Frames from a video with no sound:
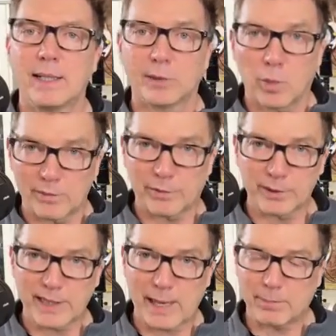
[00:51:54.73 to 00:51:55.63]
is one
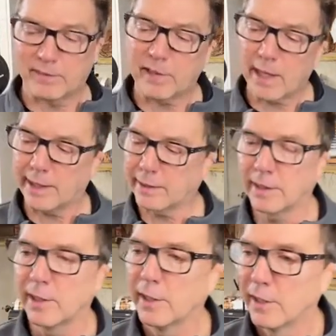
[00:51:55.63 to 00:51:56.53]
full stop of light.